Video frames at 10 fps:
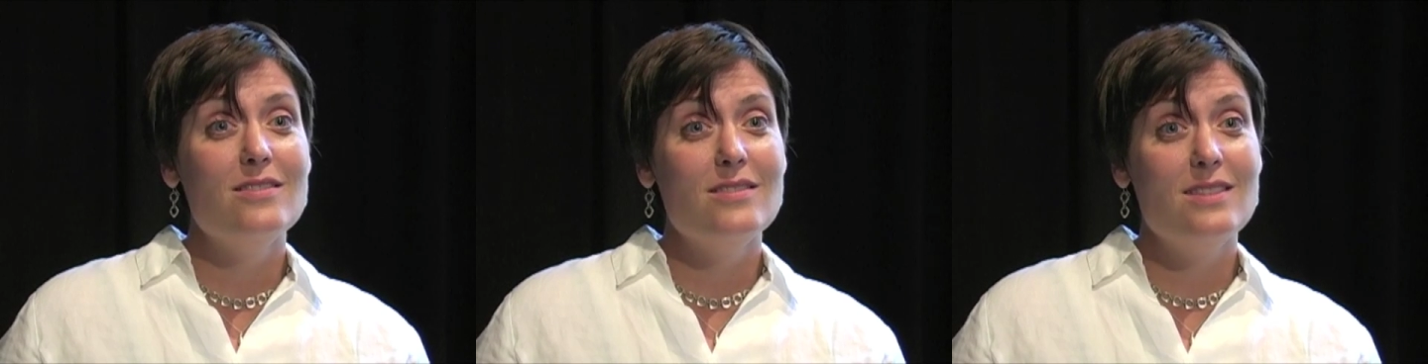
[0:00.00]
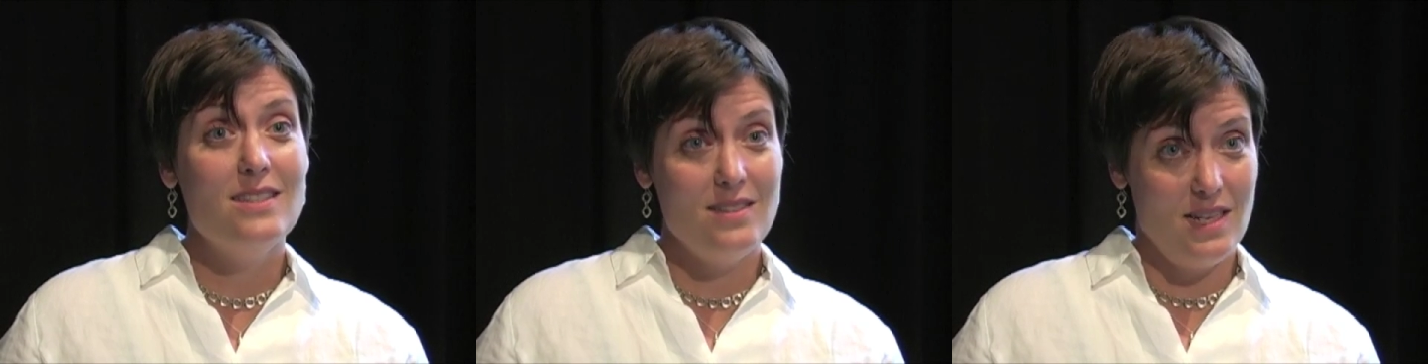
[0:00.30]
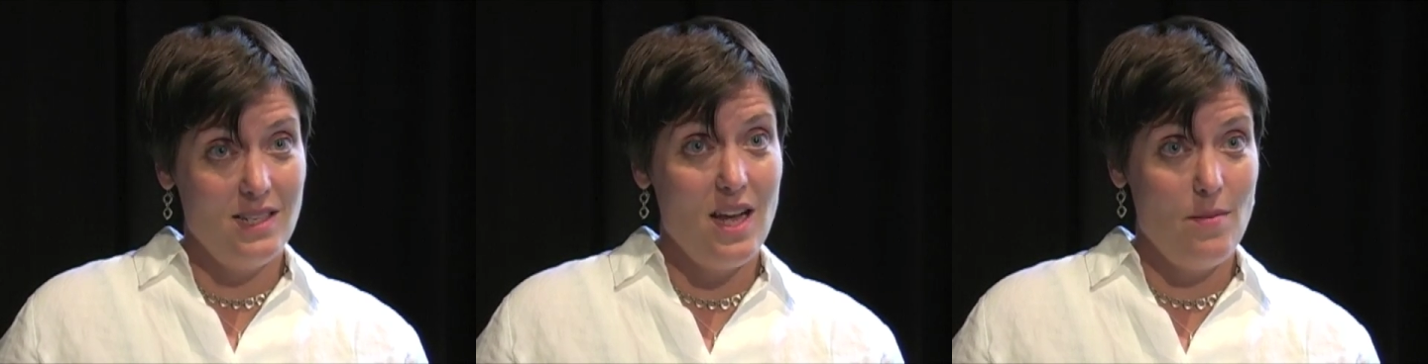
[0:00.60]
Since
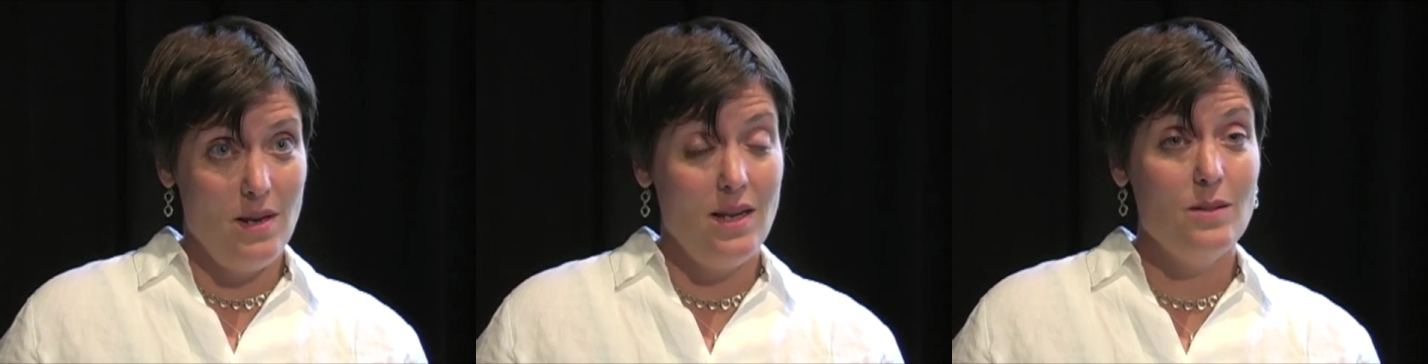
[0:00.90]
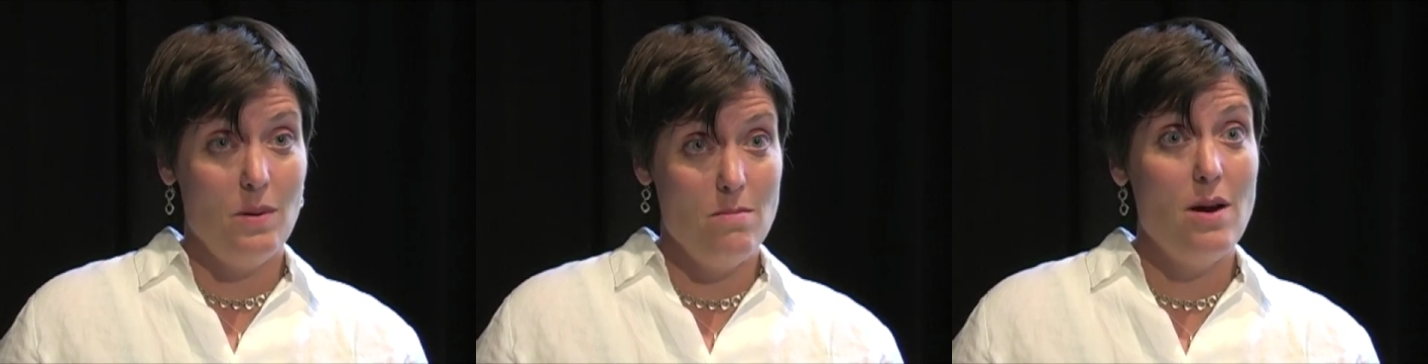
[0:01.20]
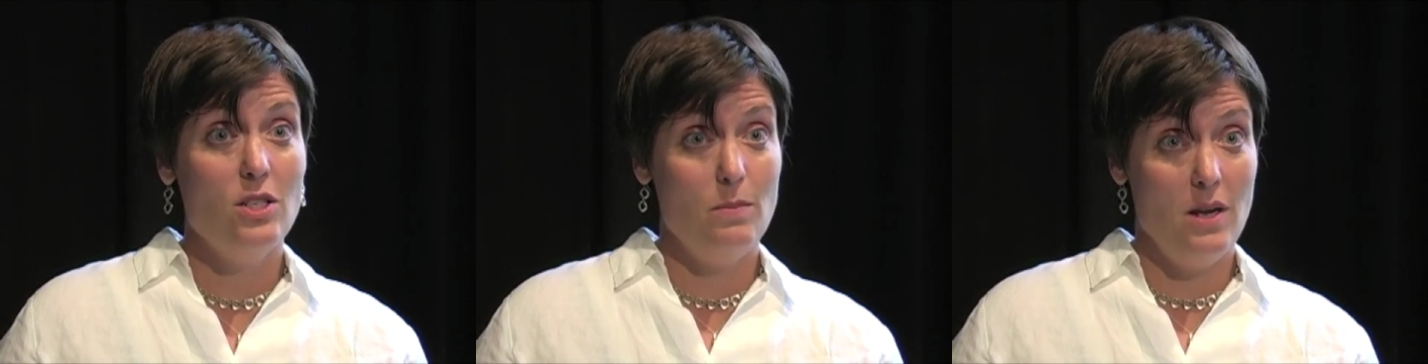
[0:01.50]
that time, it has
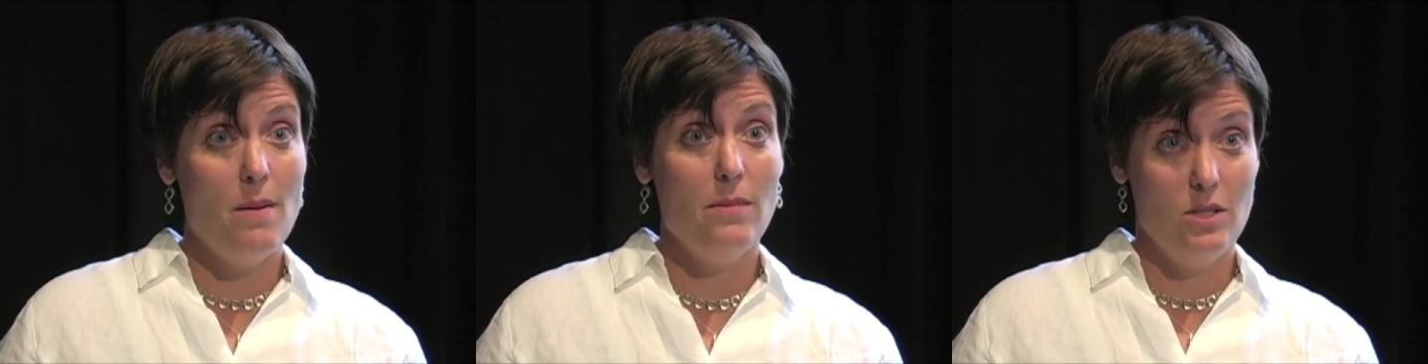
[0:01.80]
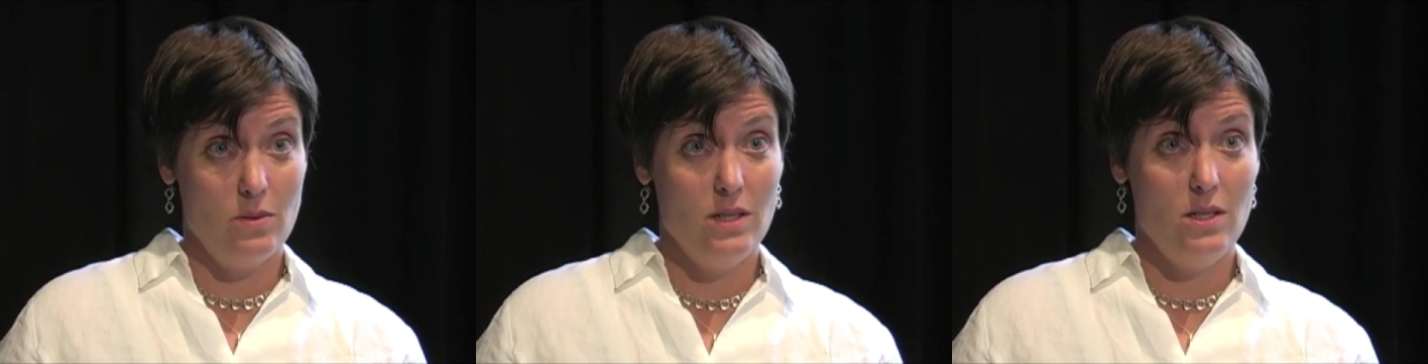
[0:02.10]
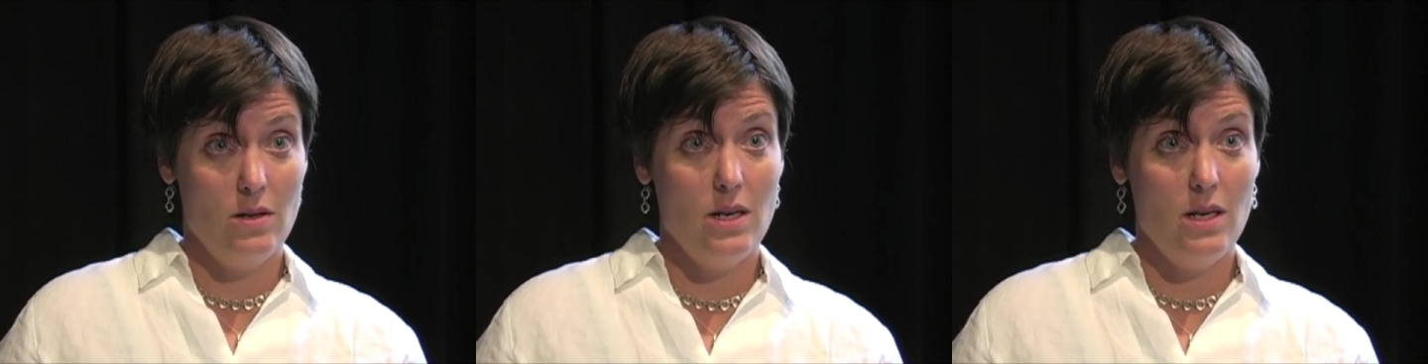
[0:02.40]
become much more
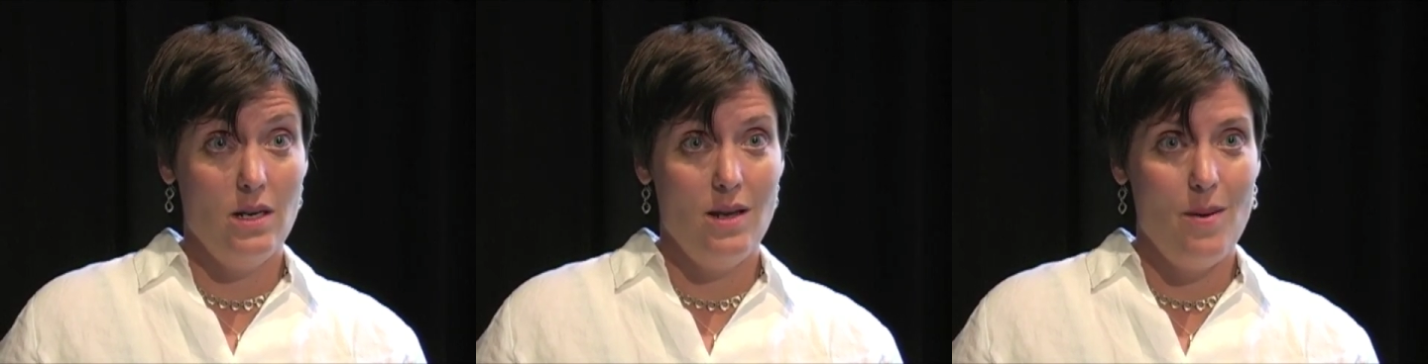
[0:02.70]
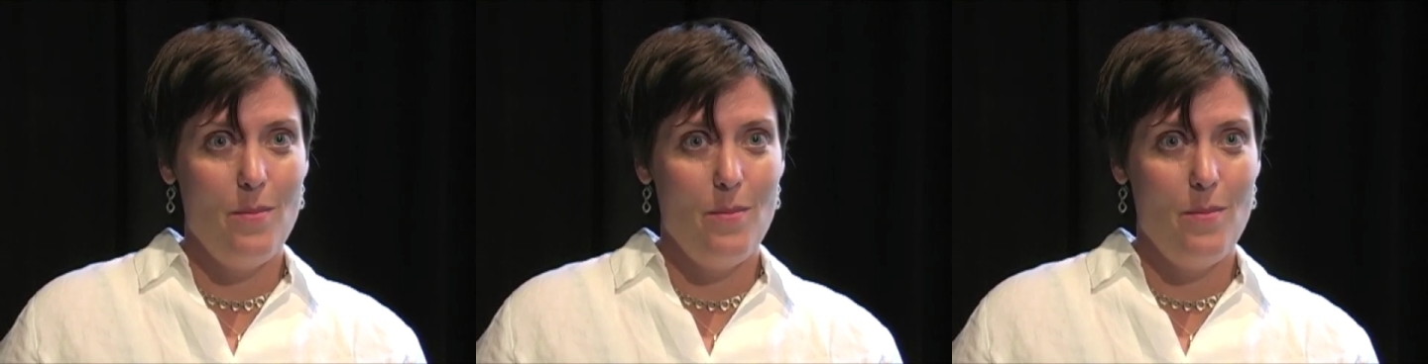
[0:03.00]
integrated.